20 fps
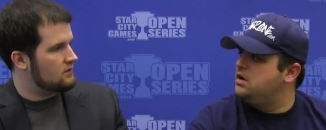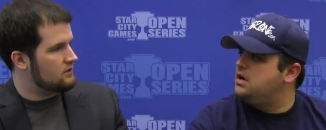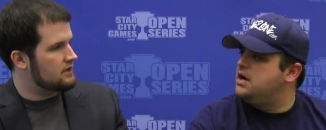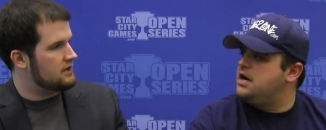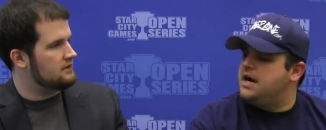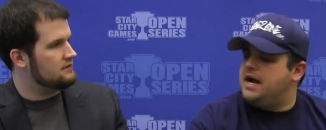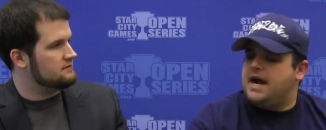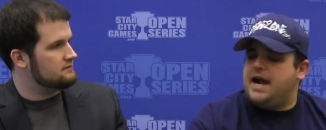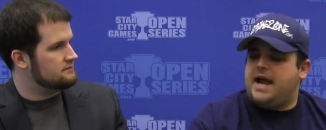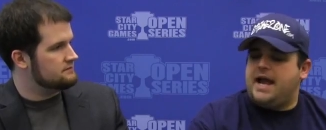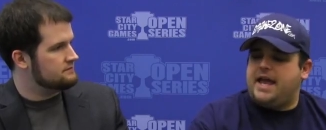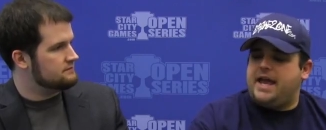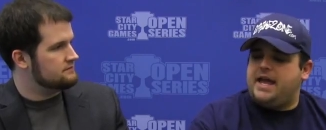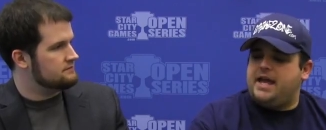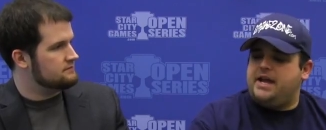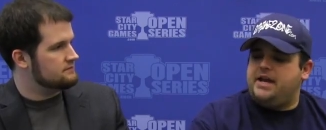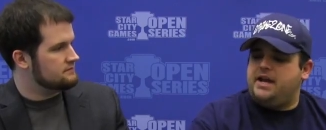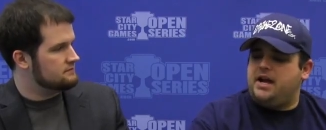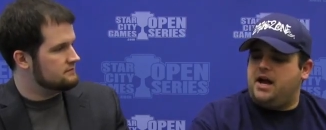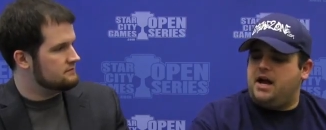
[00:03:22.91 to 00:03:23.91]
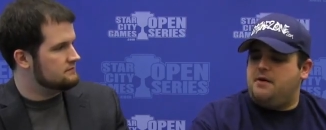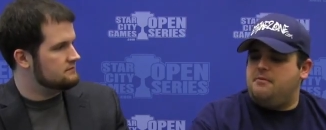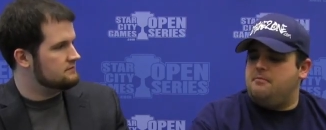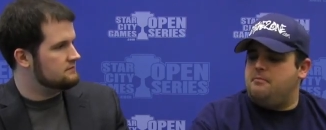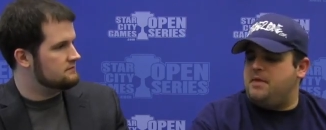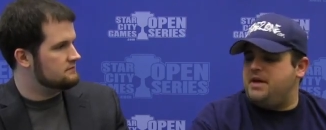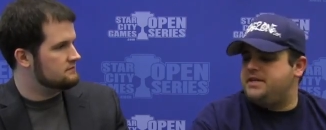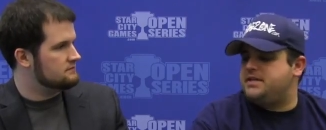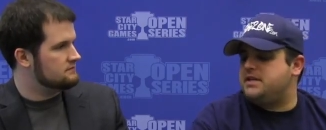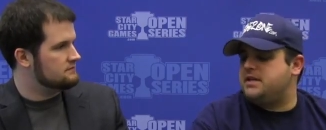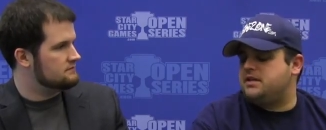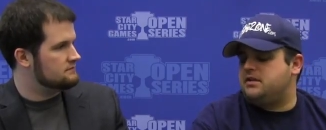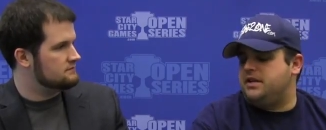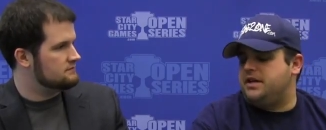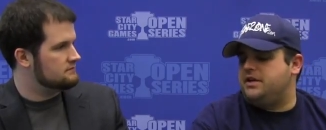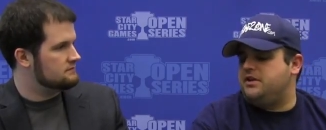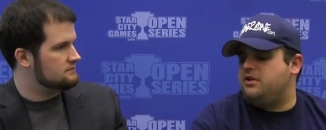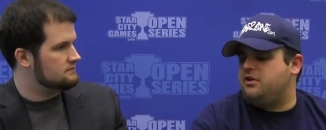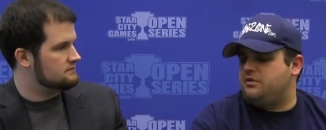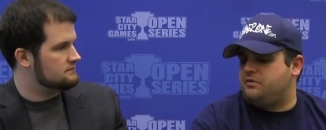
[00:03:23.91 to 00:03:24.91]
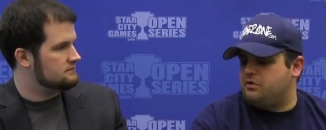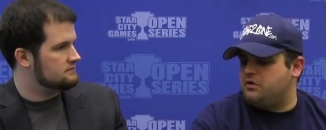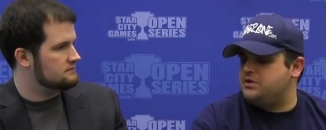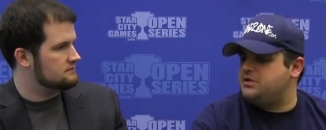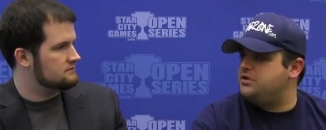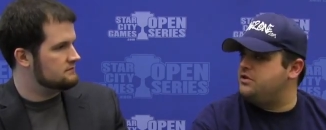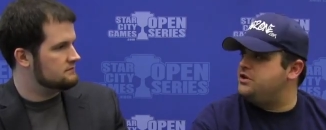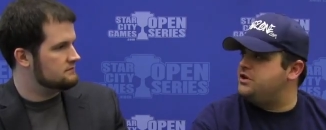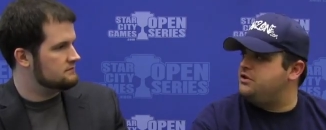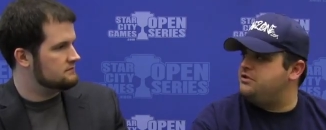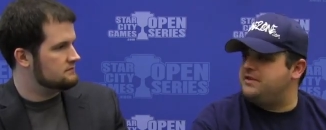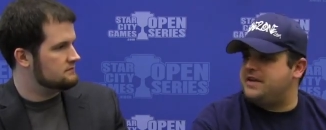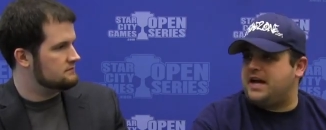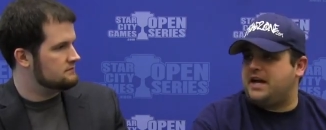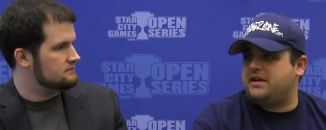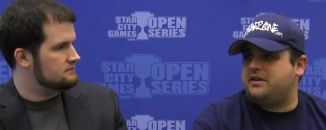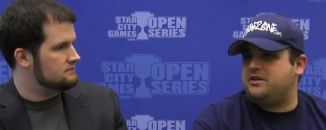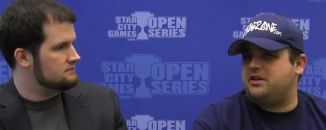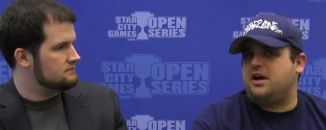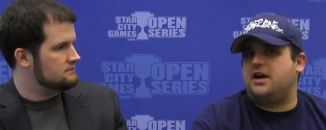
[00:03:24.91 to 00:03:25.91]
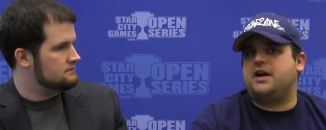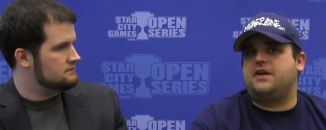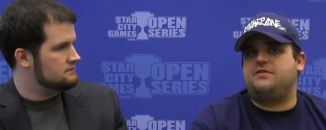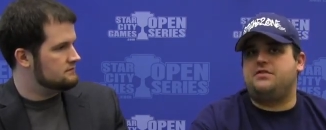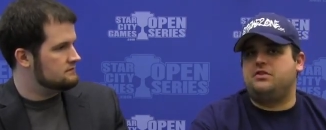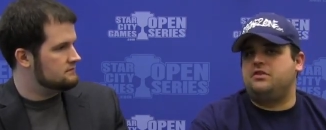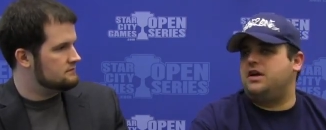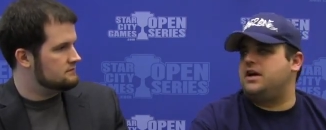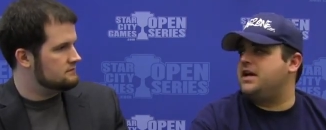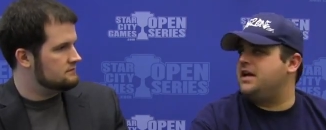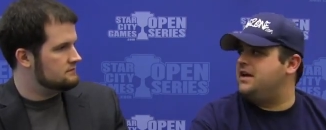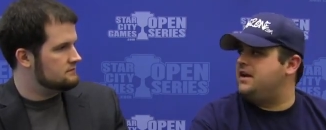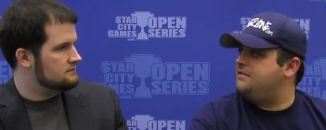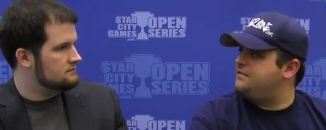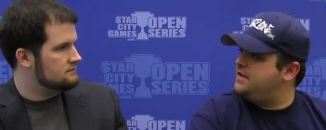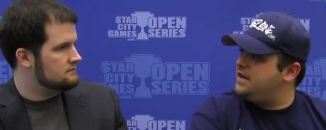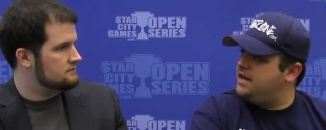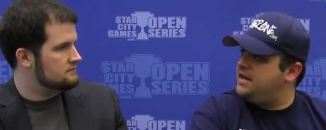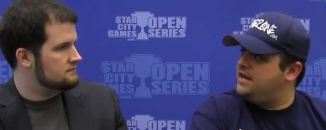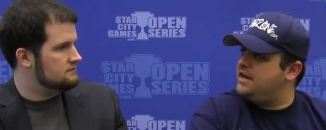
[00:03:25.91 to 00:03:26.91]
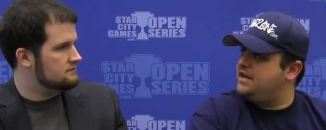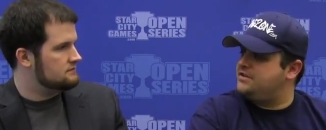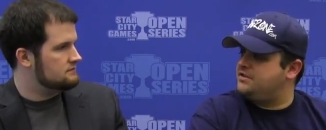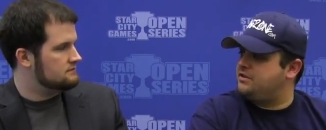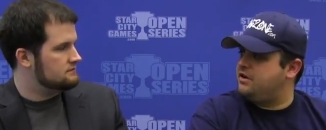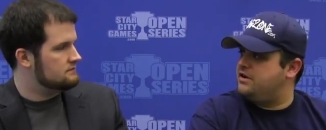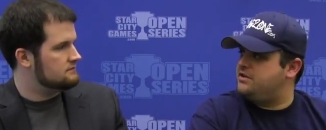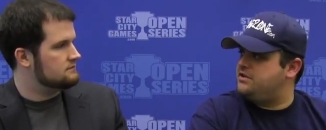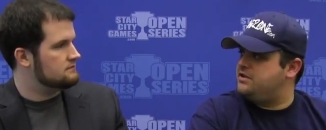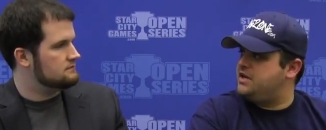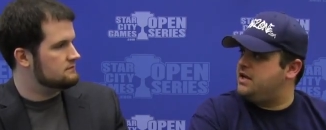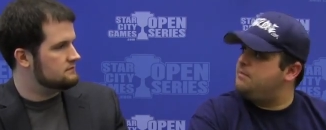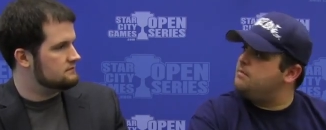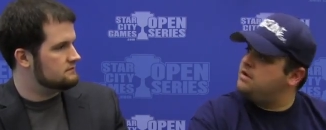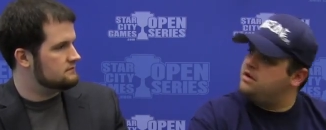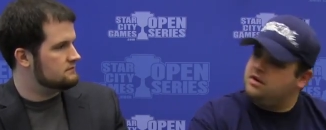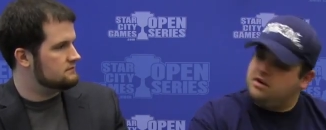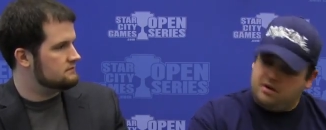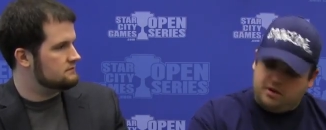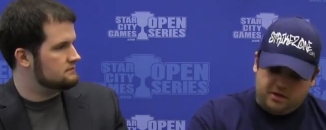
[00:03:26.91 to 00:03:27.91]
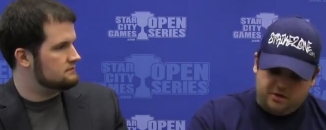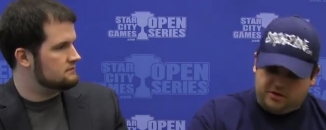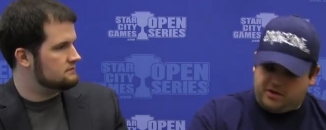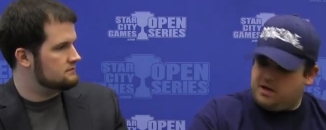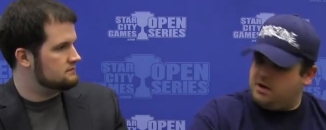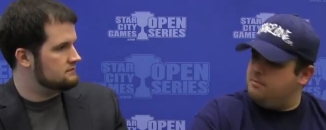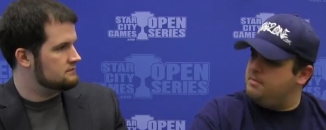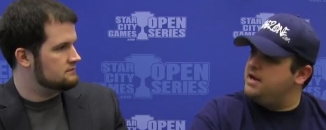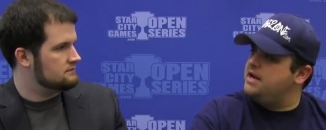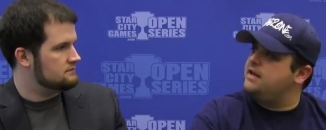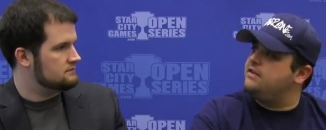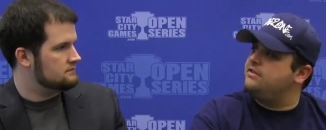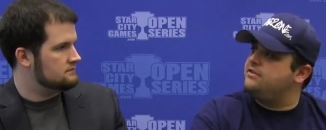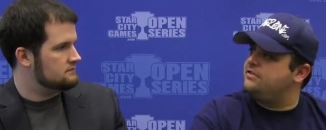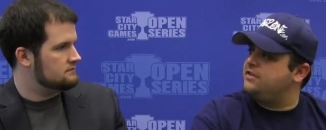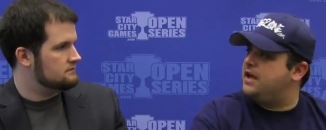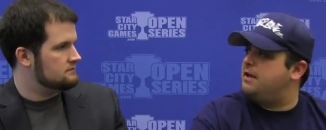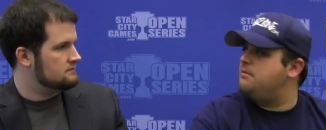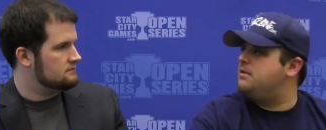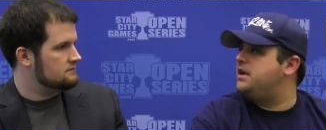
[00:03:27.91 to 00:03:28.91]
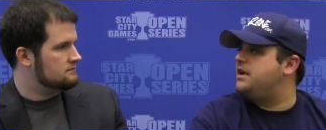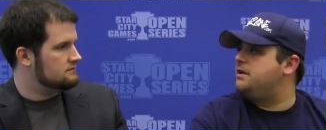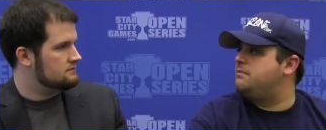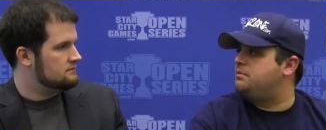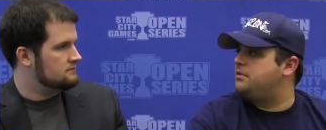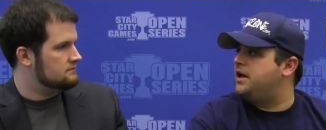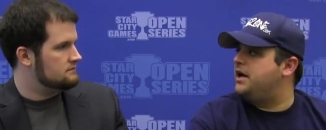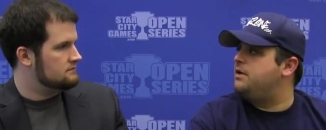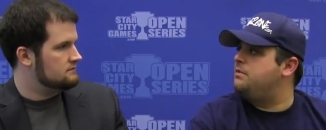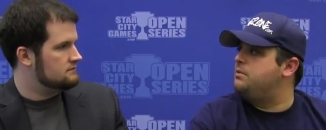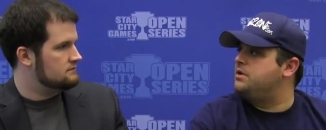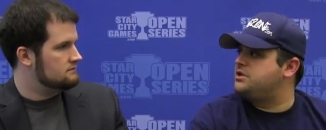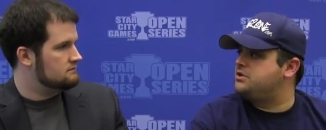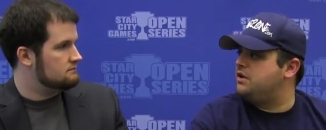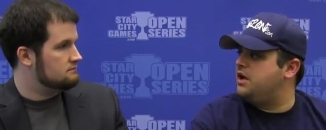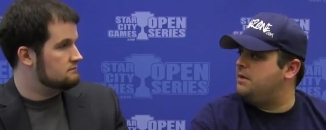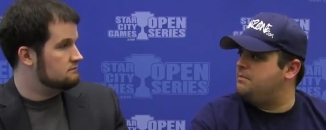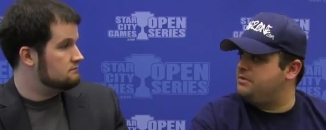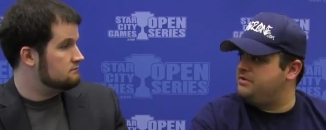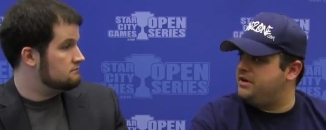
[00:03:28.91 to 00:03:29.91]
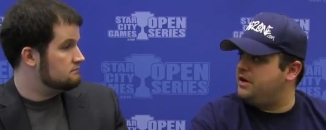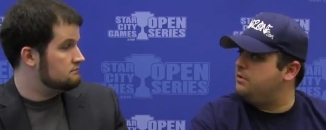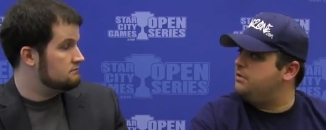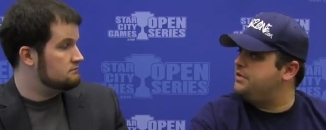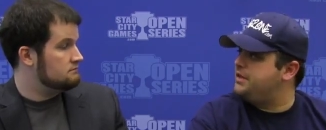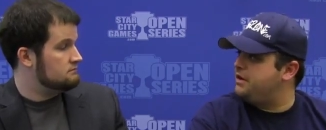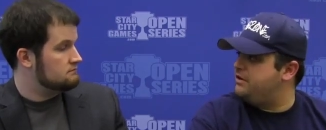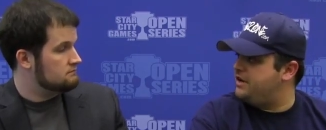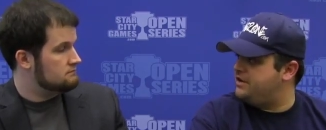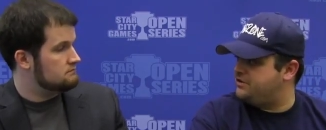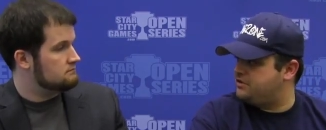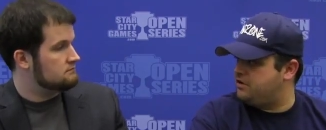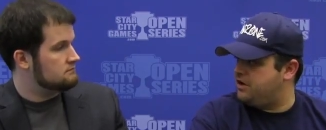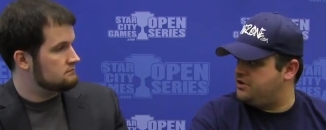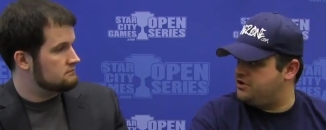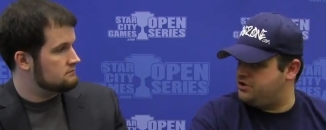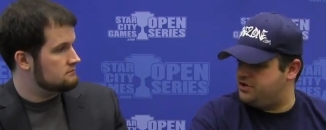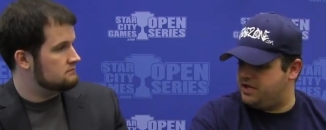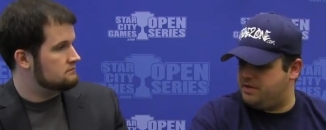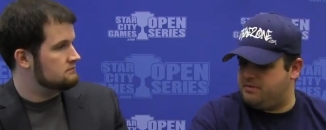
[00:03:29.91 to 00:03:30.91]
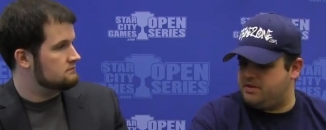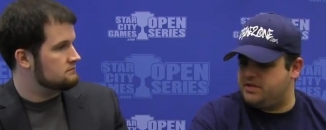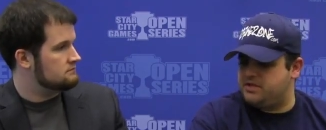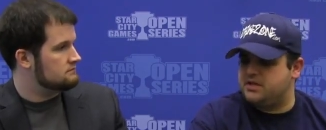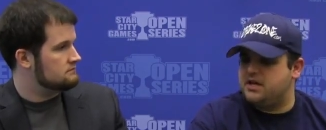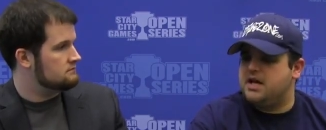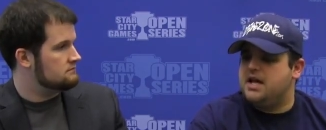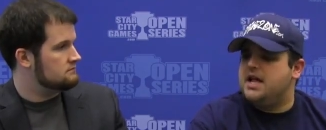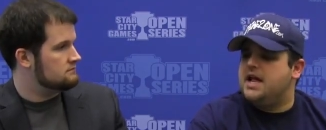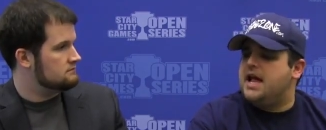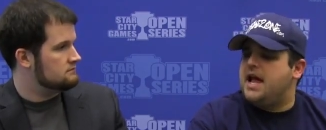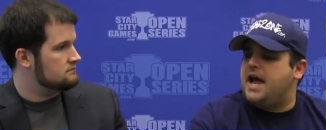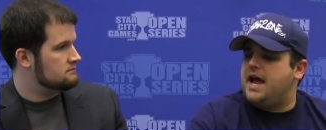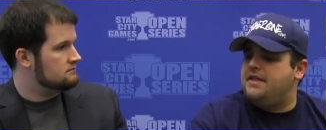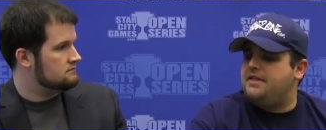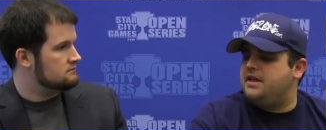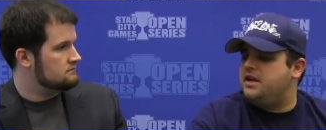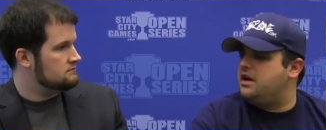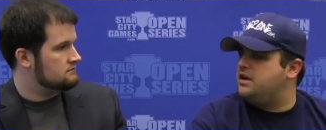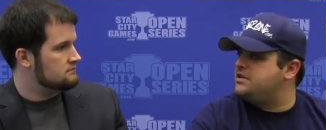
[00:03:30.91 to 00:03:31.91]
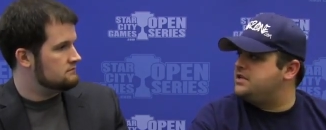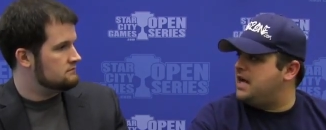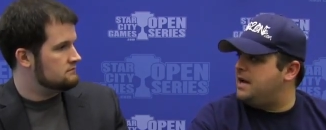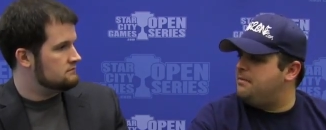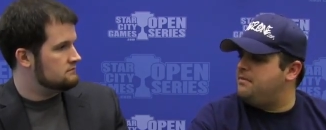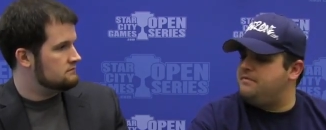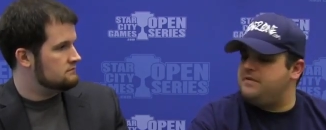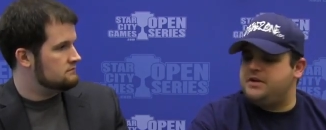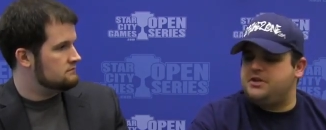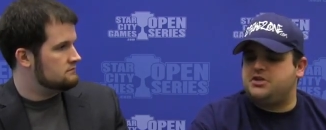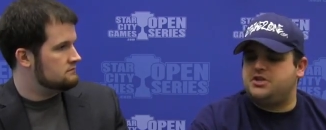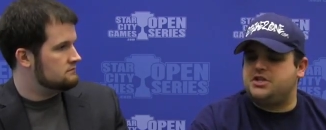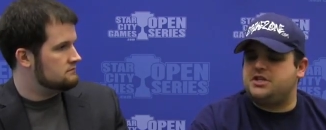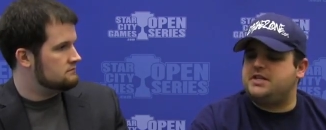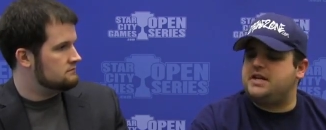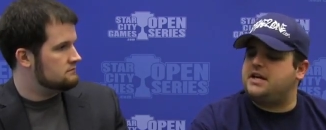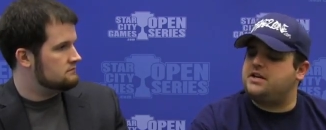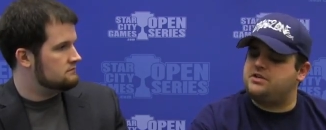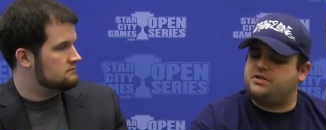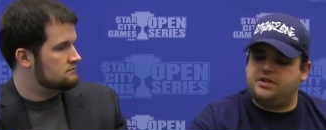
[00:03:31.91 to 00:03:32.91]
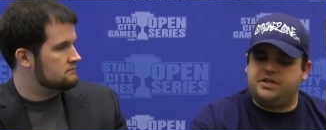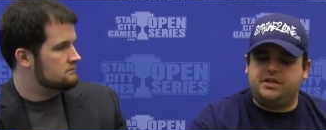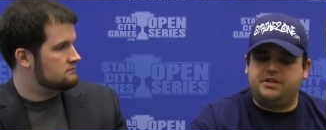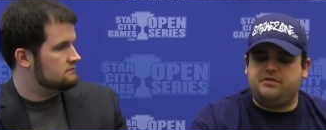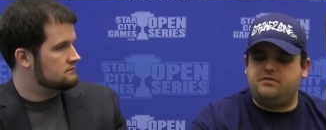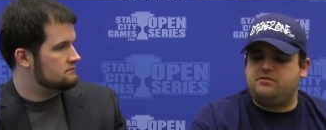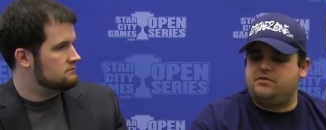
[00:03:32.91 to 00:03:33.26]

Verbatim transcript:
Speaker 1: Okay. And uh, basically, you know, the first turn you use Action Jack. if you're lucky enough to hit a Desecration Demon, you can immediately slam it into play, which will help you deal with their Desecration Demons. And then on top of it, just actually